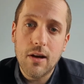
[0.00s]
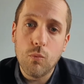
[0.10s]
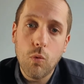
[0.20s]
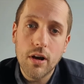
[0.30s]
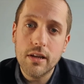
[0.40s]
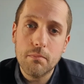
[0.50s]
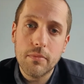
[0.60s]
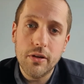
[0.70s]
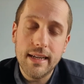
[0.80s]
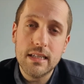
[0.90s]
and what
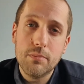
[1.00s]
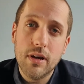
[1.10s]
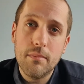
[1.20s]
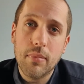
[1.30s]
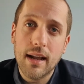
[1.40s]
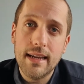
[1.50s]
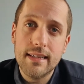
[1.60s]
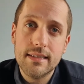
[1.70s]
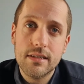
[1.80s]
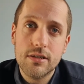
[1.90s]
you need to put in
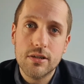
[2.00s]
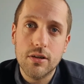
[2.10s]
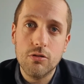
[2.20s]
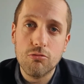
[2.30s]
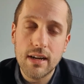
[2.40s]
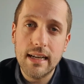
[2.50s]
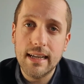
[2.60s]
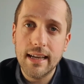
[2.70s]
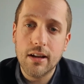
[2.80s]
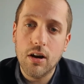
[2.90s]
place to really
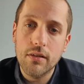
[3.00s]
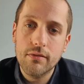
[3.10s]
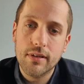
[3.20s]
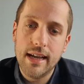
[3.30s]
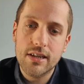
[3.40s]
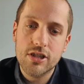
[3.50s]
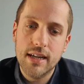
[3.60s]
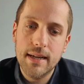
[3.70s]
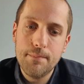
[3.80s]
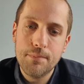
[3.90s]
kick on for next
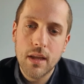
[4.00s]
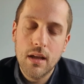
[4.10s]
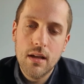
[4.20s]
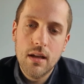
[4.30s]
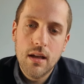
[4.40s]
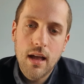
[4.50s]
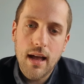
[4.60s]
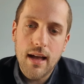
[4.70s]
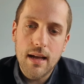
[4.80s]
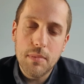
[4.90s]
year.
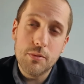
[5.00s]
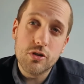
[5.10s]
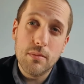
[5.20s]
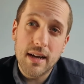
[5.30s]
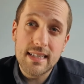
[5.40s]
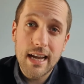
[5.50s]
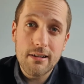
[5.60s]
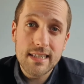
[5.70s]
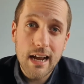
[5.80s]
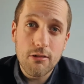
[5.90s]
I'm joined by
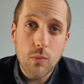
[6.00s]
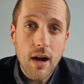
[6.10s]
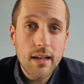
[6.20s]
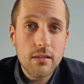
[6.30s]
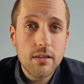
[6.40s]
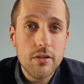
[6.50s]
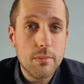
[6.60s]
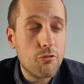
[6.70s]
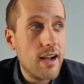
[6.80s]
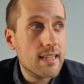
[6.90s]
Sarah Wild, who's a
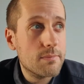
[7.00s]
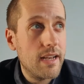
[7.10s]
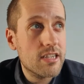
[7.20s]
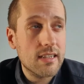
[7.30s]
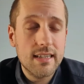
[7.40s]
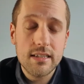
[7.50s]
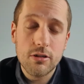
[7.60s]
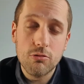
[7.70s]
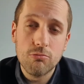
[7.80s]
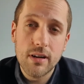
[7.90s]
brand specialist
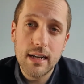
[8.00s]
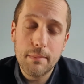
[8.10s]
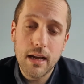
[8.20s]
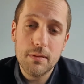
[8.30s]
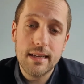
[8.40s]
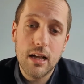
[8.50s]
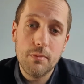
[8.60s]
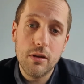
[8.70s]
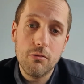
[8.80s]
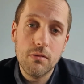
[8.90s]
who'll really be able to
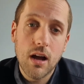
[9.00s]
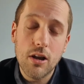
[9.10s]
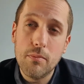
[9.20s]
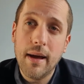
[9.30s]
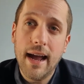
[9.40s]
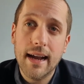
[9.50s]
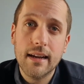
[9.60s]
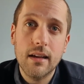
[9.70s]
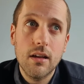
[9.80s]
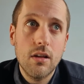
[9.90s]
help you
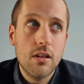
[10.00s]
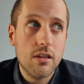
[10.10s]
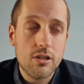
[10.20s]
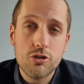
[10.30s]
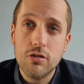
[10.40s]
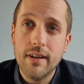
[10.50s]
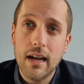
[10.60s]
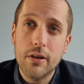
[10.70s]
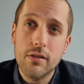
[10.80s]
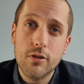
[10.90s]
unpack the true
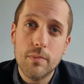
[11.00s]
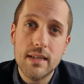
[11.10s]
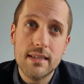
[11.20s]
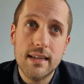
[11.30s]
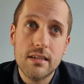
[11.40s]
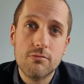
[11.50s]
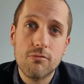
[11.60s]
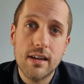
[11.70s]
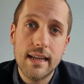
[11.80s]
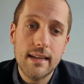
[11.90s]
value of your business,
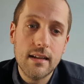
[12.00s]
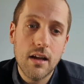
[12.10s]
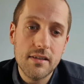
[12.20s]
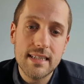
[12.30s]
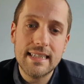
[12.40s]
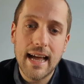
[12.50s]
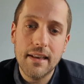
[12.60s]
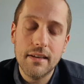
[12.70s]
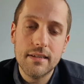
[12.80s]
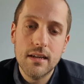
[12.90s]
really
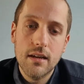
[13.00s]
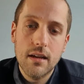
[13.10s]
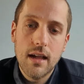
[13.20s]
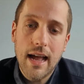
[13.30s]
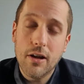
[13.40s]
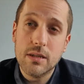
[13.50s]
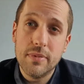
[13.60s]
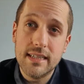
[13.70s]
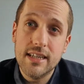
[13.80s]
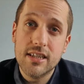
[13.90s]
understand how to
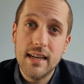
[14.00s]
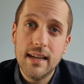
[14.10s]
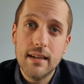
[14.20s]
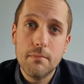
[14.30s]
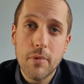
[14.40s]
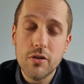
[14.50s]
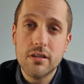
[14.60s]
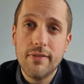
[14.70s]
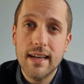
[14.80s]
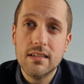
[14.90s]
position it most
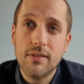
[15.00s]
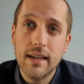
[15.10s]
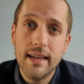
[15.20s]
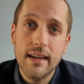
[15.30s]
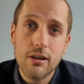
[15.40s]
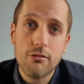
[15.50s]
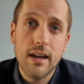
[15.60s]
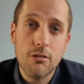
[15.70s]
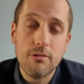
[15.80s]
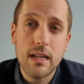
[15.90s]
effectively and
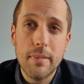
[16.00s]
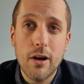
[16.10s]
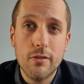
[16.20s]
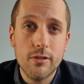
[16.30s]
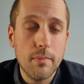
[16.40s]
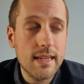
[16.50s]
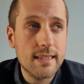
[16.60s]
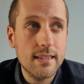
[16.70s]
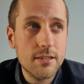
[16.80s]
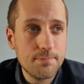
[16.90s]
create a really powerful
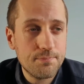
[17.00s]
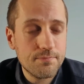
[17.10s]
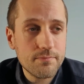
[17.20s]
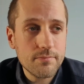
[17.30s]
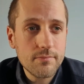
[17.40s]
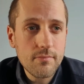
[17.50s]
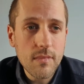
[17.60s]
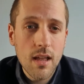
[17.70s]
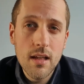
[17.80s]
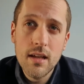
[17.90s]
message.
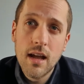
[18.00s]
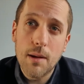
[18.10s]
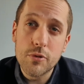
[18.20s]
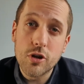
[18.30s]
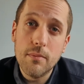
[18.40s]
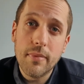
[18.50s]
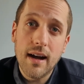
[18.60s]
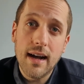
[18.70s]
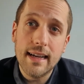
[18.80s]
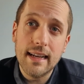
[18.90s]
I'm joined
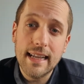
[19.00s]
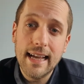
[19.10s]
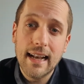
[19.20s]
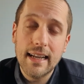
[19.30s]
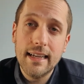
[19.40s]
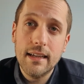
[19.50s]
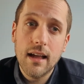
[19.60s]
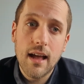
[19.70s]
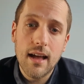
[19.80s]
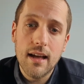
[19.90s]
by Lee Alley,
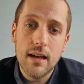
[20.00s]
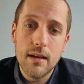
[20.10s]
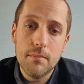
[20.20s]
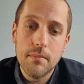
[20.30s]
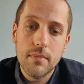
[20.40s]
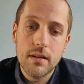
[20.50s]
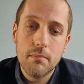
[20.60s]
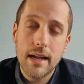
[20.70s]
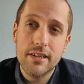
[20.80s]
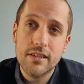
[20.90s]

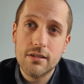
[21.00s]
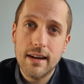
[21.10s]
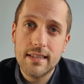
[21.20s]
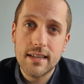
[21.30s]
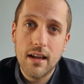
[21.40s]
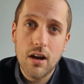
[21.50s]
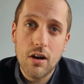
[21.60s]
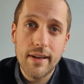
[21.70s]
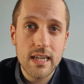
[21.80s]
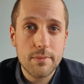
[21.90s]
Managing Director
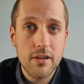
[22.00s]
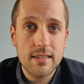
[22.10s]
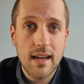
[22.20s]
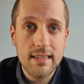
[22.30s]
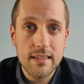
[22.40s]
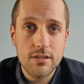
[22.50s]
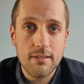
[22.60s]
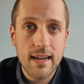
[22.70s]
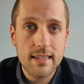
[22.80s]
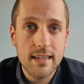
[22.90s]
of Expo Stars
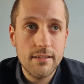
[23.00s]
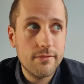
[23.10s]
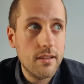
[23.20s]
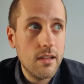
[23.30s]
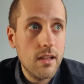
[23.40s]
Interactive,